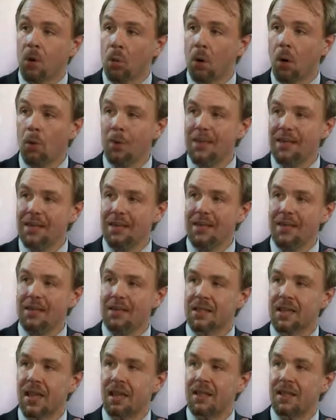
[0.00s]
What we see
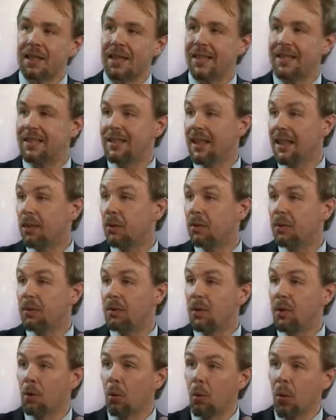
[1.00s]
is that the
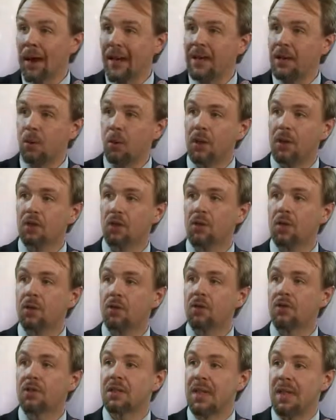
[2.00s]
way in which
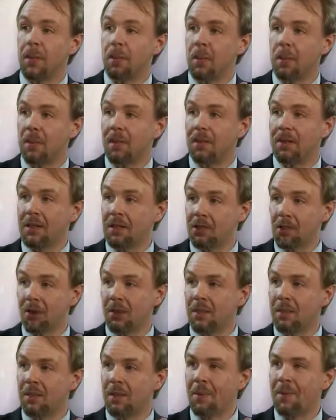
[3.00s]
those capabilities
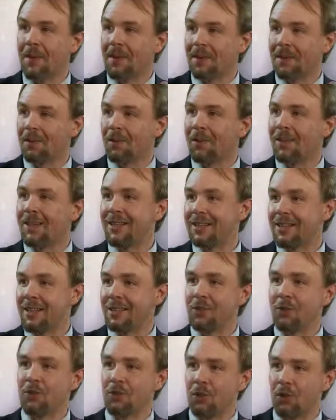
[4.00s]
are implemented
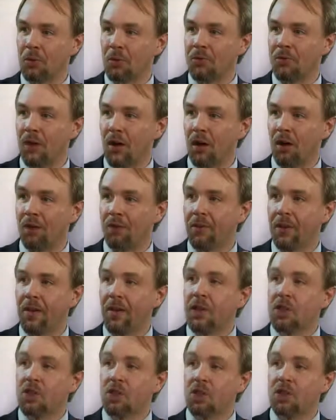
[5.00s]
continues to evolve.
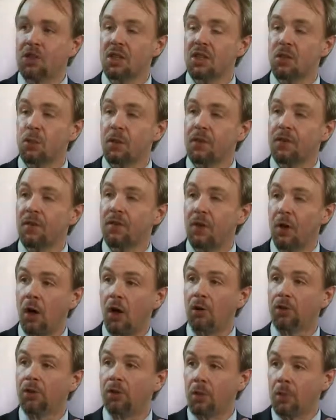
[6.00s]
Just as we've
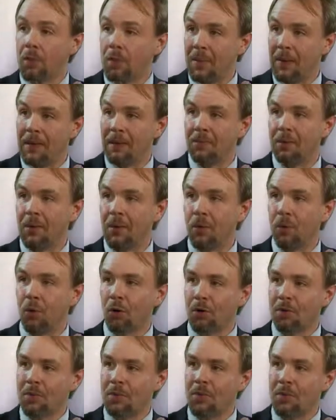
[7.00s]
evolved from the mainframe
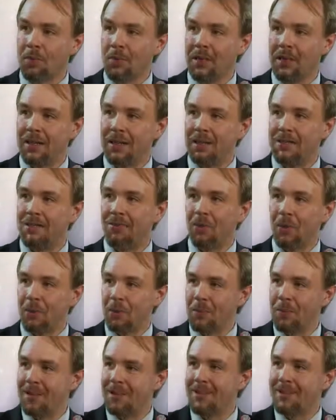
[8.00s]
world to the minis,
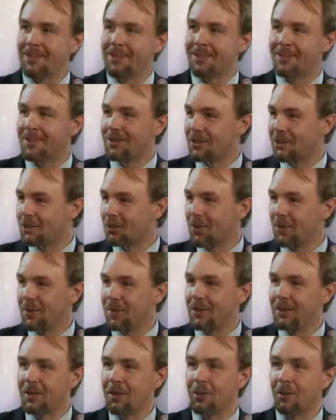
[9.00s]
from the minis to
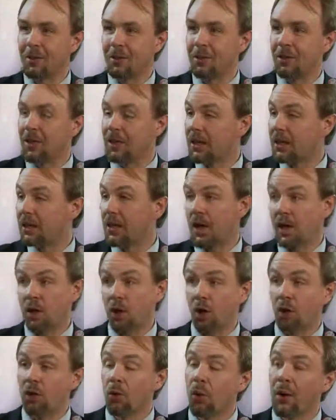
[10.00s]
distributed computing,
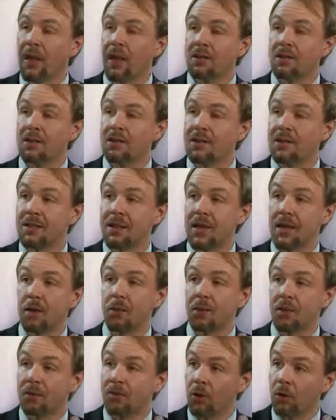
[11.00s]
and all the way out to today
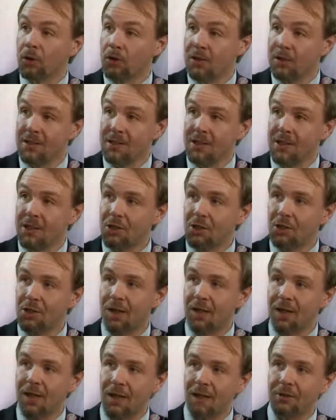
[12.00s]
with
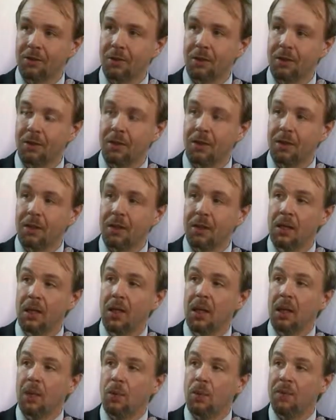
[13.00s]
virtualization and cloud computing,
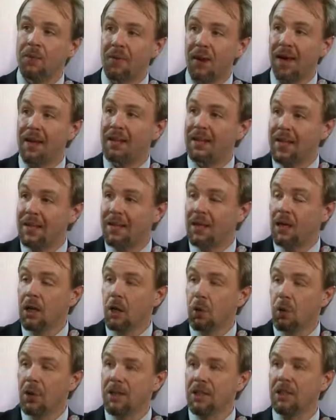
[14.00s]
we find that
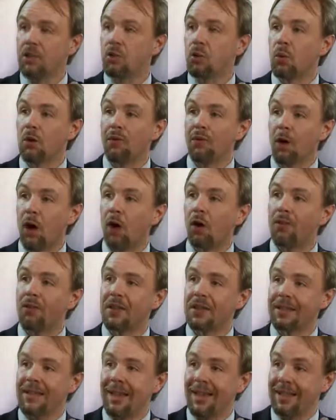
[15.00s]
we need to
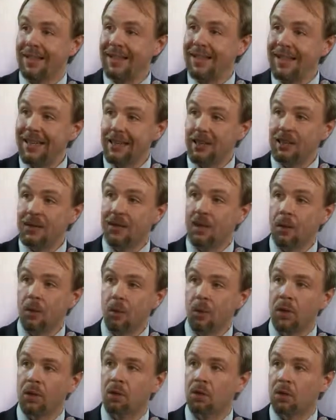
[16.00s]
evolve the techniques
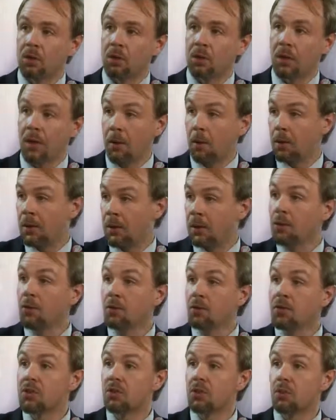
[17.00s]
that we
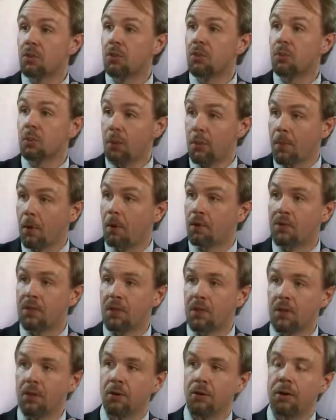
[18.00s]
use to promote
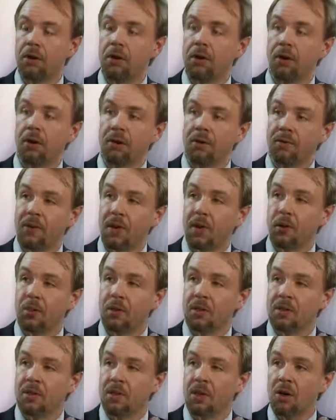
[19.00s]
security in our
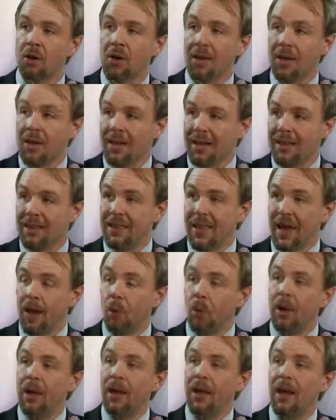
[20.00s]
environment. So in
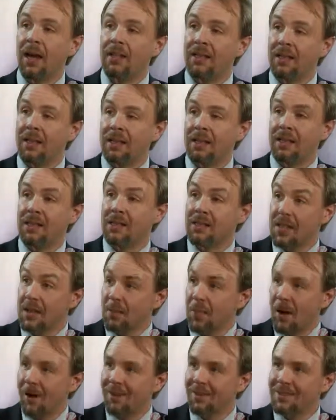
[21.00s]
that way, I think it is a
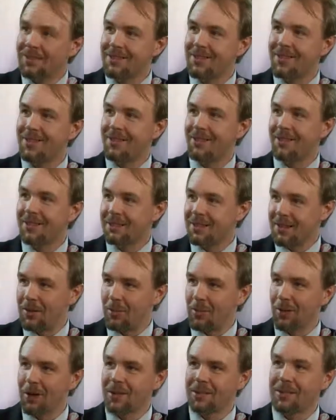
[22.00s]
policy, it is
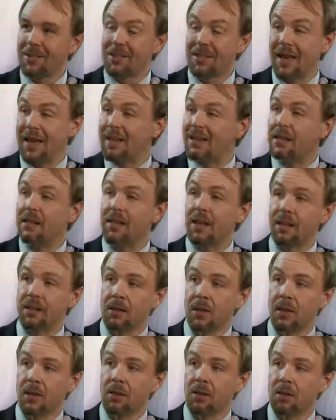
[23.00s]
a process, and a
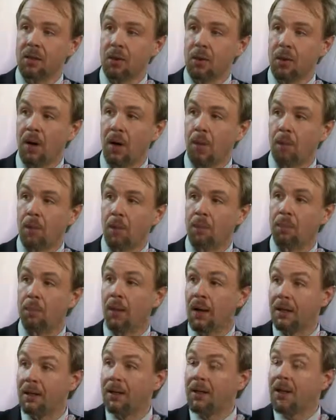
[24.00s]
technology problem.
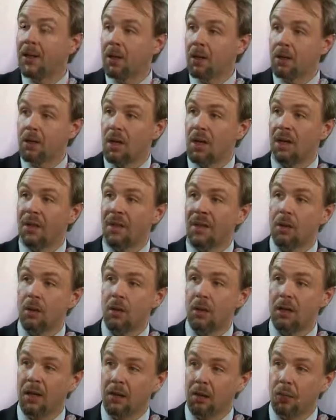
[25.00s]
But I
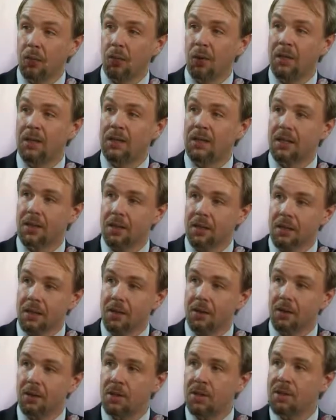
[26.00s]
think another point to
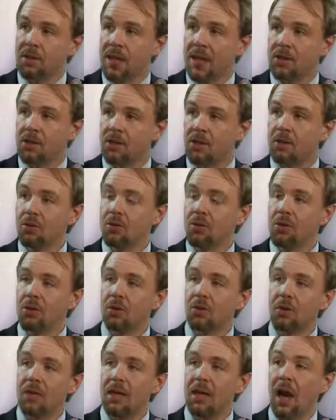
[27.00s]
consider is that due
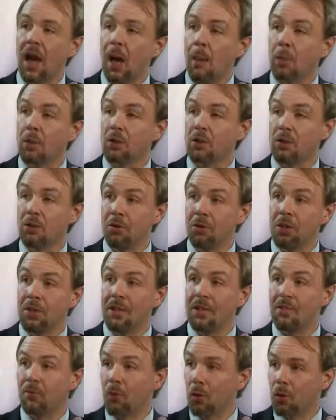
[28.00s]
to the
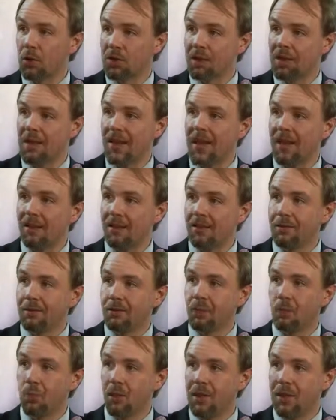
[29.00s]
opportunities for scale
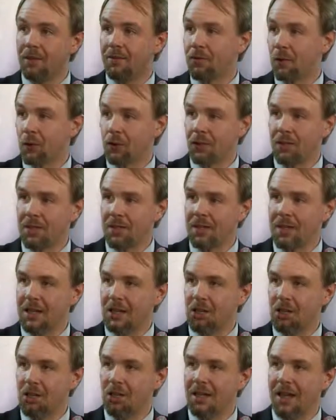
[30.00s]
within
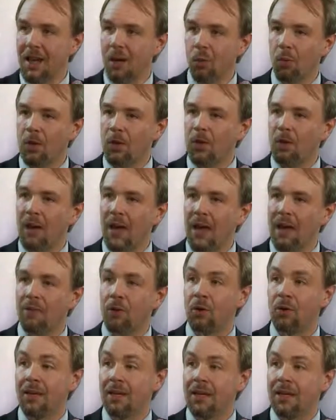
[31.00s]
virtualization, now where you
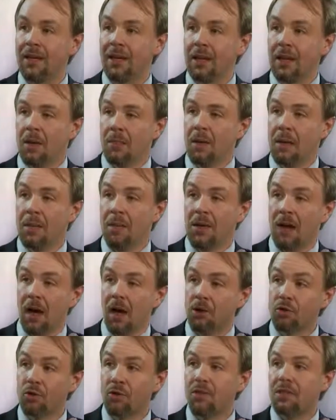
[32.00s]
have only maybe
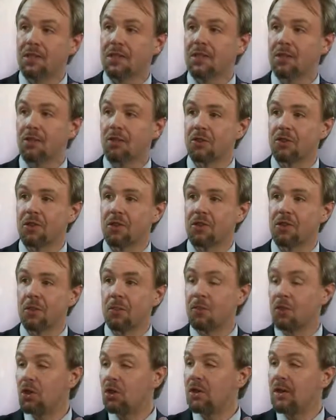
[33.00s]
100 physical
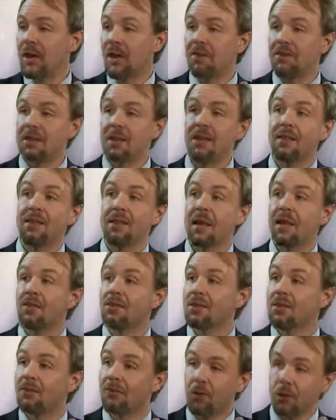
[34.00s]
systems, you could have
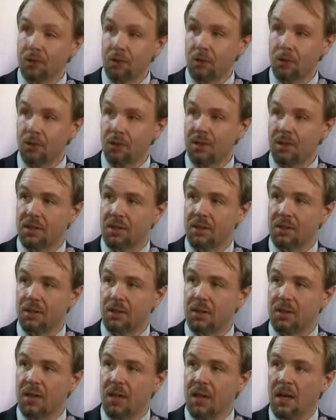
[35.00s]
10,000 virtual
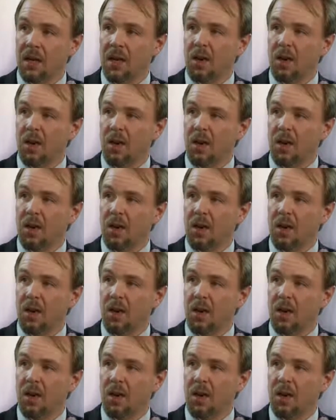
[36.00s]
systems.